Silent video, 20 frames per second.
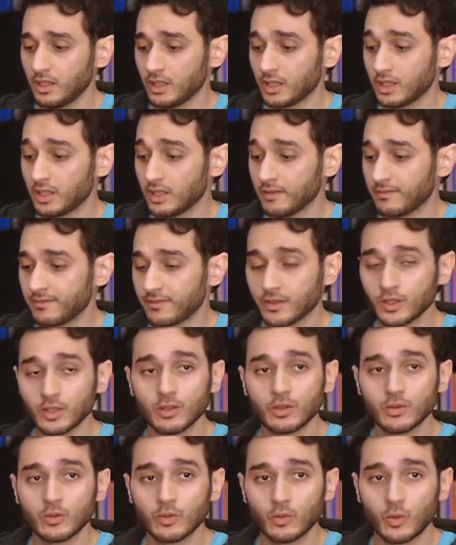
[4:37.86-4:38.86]
if
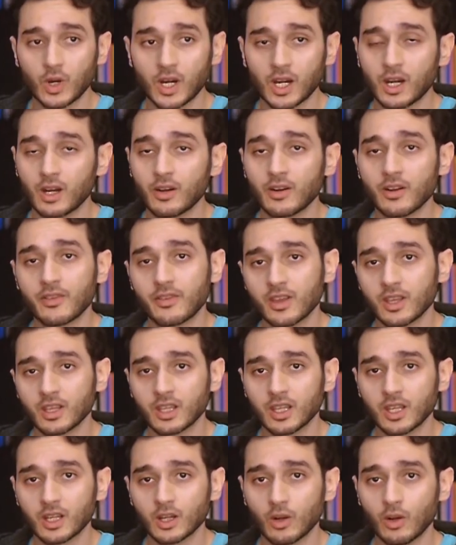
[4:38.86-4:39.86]
you are
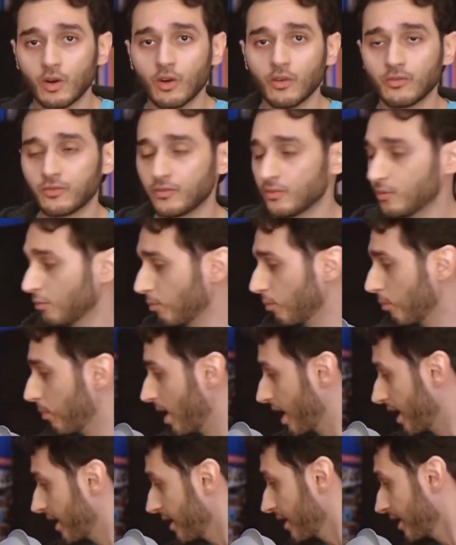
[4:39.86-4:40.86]
thinking of
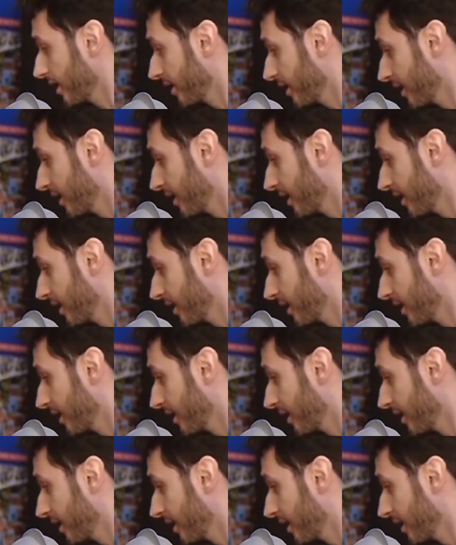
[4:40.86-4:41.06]
buying